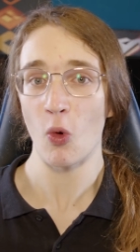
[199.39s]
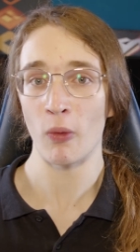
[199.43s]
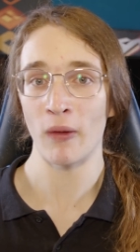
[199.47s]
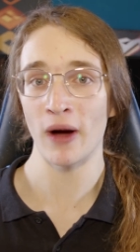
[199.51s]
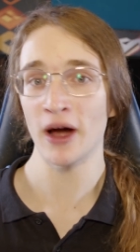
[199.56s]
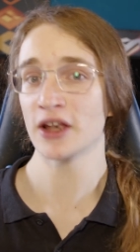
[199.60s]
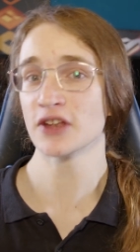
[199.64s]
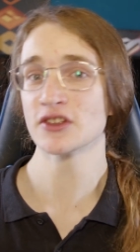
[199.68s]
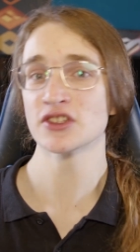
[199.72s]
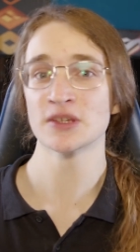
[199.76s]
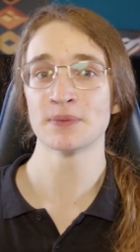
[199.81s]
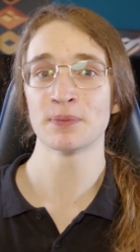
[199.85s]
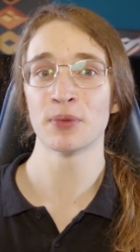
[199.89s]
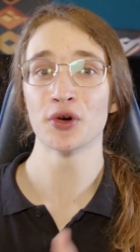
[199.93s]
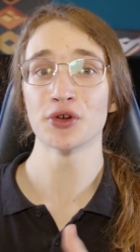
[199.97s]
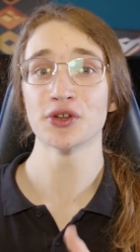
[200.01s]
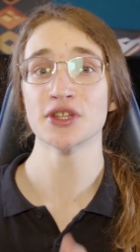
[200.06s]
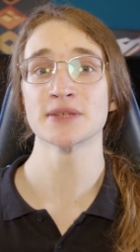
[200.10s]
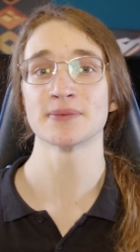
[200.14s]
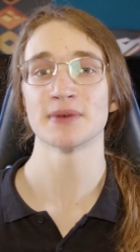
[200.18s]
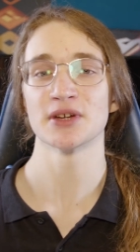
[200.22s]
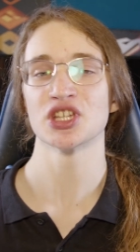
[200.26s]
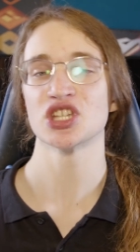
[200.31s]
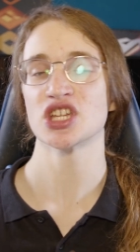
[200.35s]
Why not
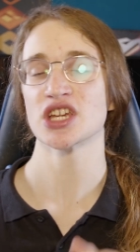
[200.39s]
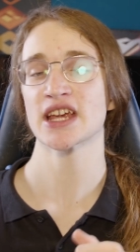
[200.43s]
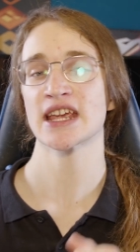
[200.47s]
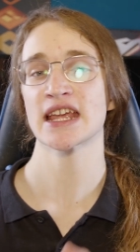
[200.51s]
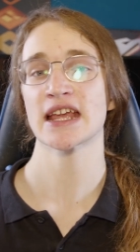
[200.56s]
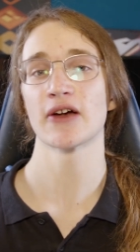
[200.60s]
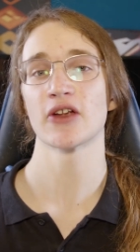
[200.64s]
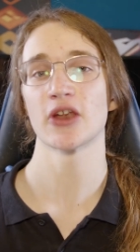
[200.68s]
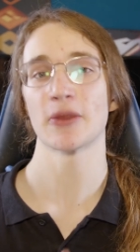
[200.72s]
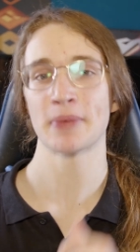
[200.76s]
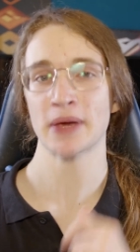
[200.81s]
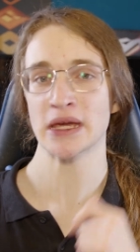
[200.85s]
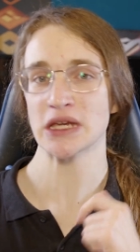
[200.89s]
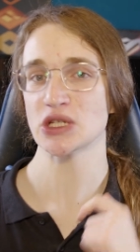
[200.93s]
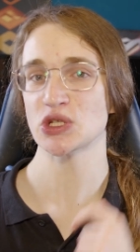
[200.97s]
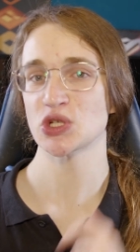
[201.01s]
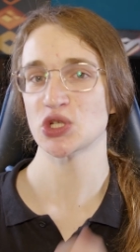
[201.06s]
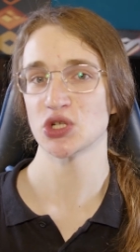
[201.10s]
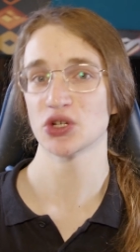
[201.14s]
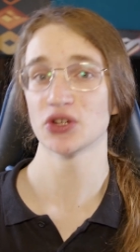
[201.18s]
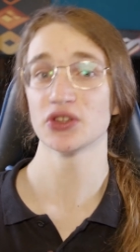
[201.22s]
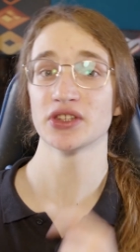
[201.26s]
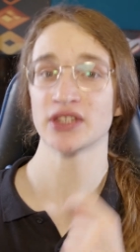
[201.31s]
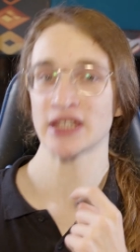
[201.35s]
support us by checking out our
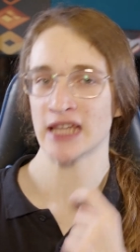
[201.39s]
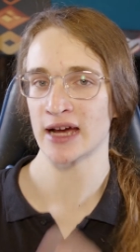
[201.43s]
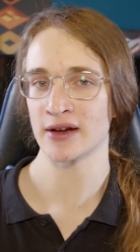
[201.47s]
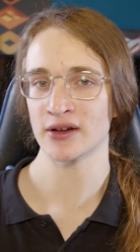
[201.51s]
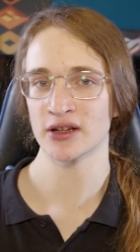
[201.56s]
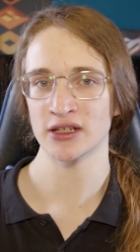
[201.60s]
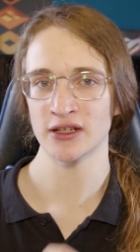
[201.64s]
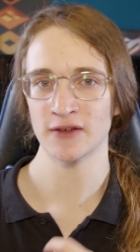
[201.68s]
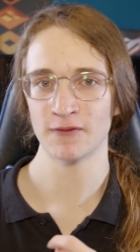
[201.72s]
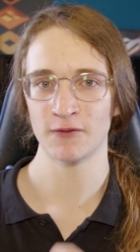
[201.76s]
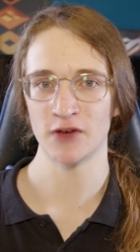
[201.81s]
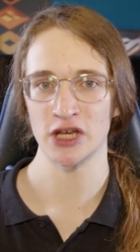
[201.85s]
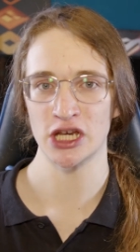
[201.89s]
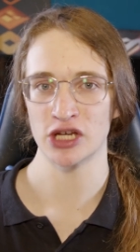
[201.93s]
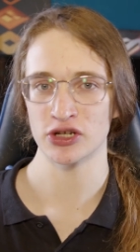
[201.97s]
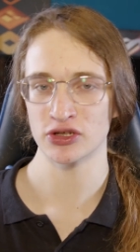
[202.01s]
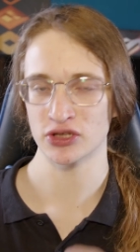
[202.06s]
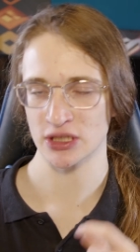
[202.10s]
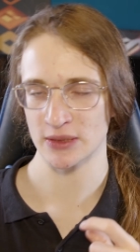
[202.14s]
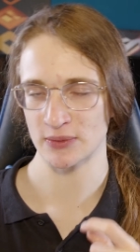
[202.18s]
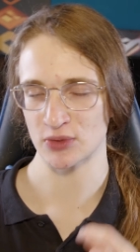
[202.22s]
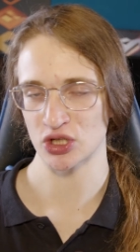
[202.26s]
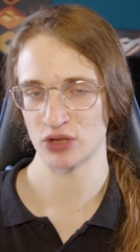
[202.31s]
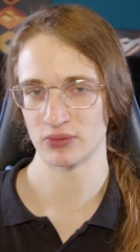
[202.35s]
Patreon down in the
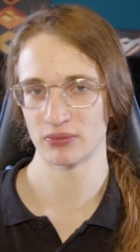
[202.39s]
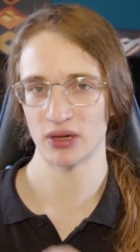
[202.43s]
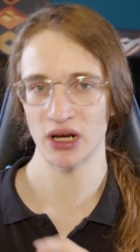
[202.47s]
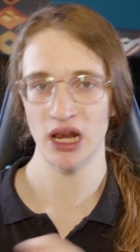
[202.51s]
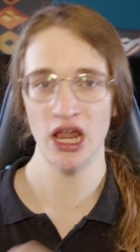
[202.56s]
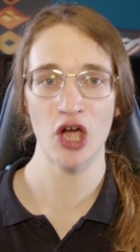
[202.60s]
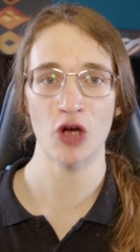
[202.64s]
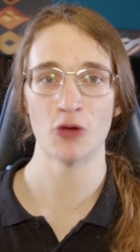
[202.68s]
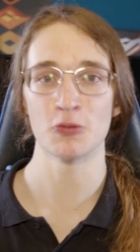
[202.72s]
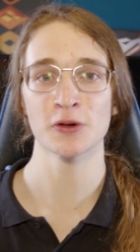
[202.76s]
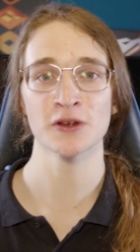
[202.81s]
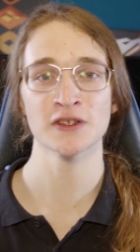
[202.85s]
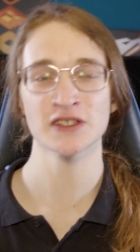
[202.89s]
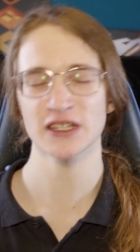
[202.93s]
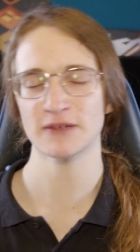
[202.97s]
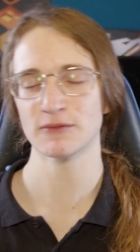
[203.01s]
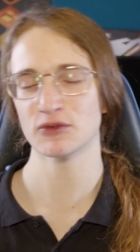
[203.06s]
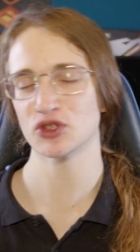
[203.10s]
video description below, because